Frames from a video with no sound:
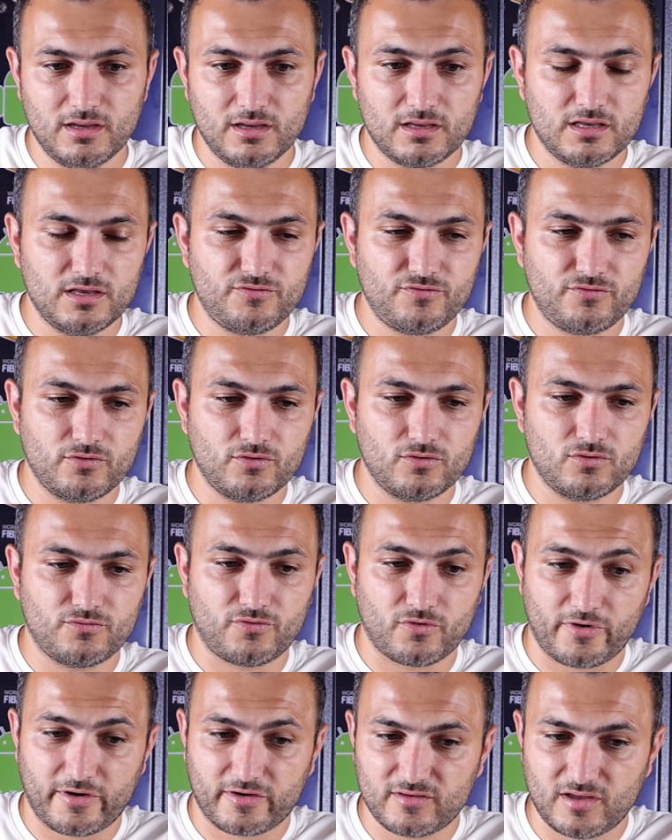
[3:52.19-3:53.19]
If you,
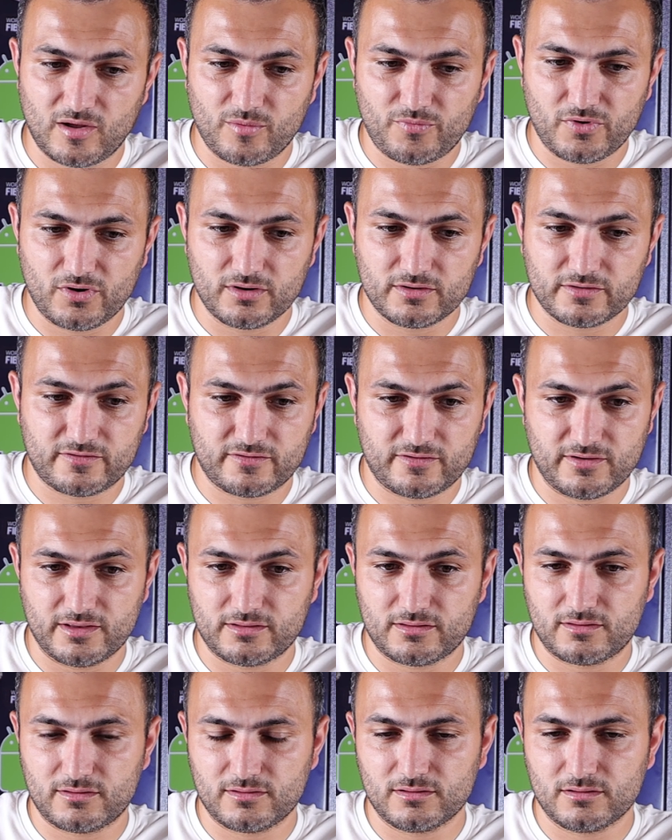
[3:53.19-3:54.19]
for example,
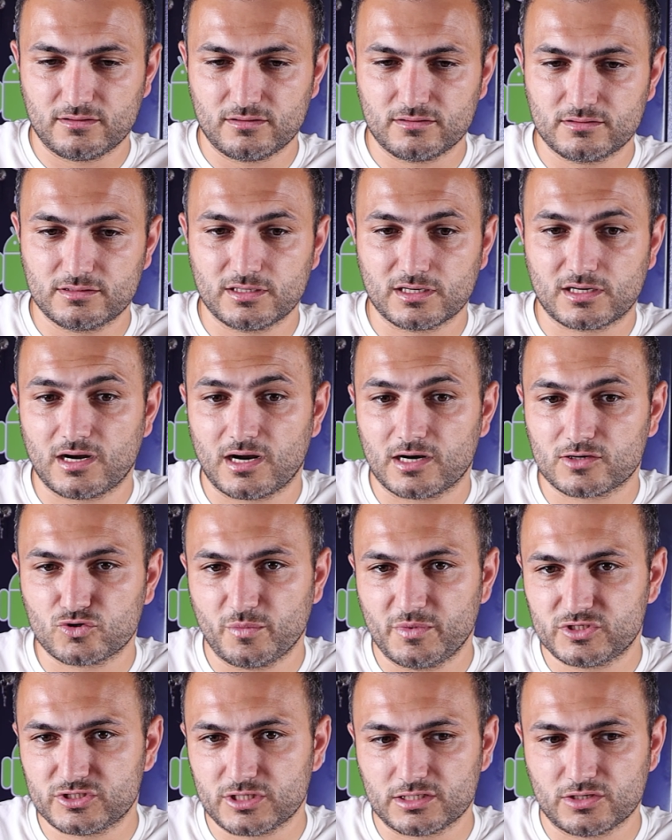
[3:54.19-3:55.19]
set the car to
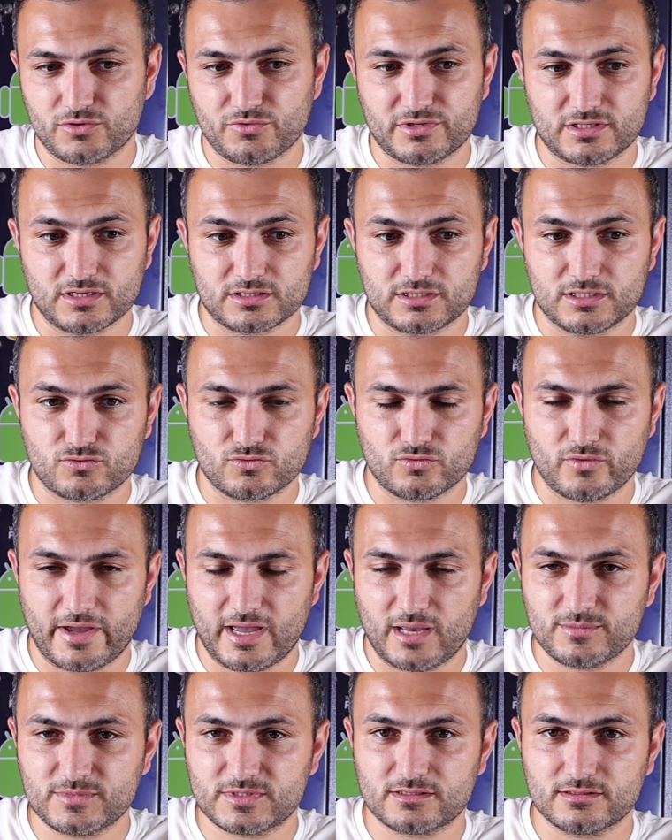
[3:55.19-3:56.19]
be charged with 32
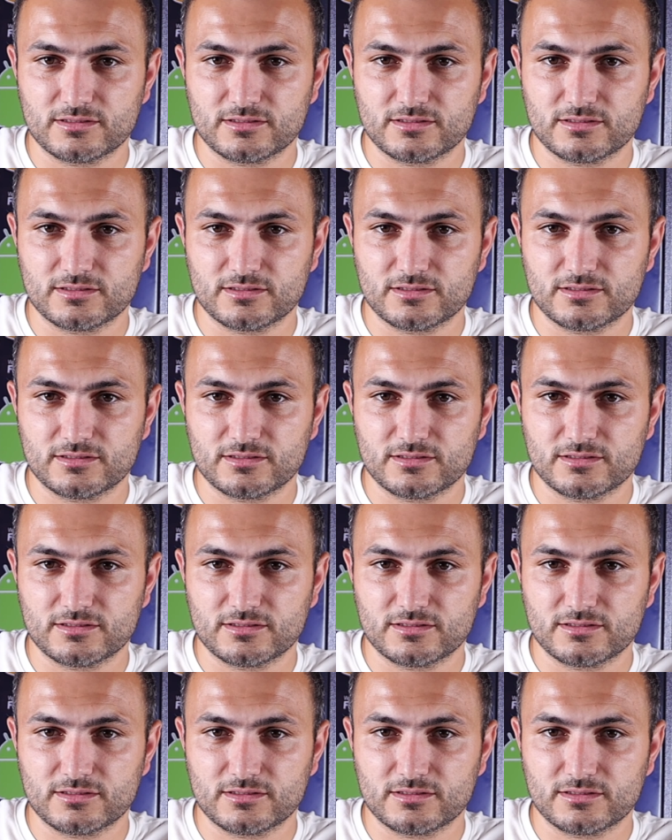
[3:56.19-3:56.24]
amps,